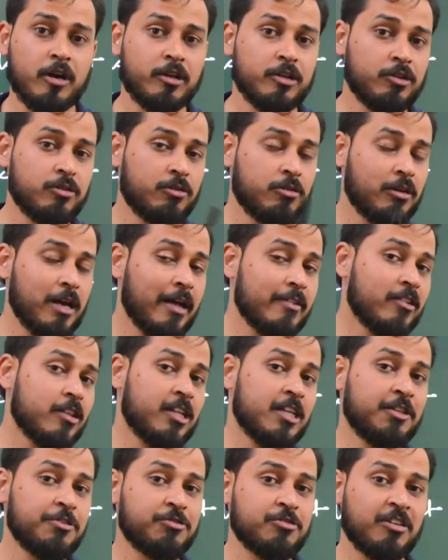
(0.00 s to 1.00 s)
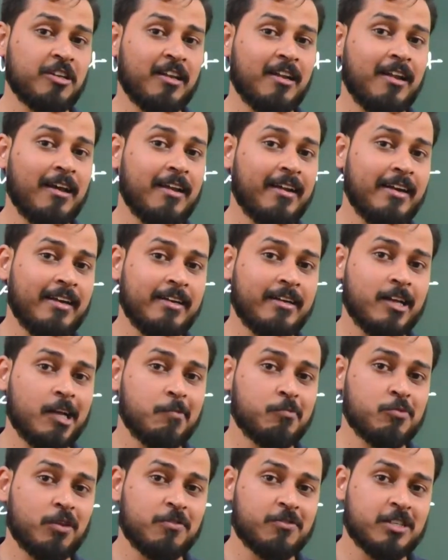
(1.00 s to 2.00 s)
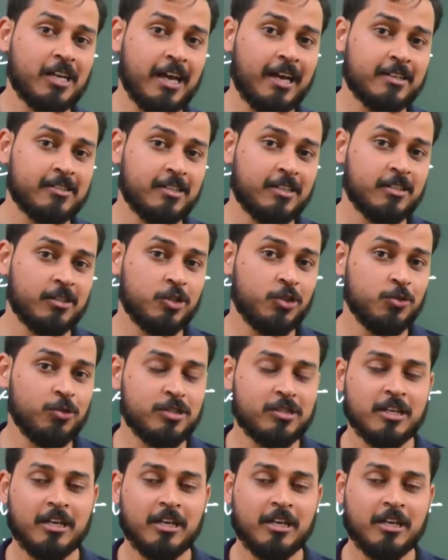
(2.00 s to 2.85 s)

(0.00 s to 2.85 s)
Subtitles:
rather than using an array in terms of stacks and queues.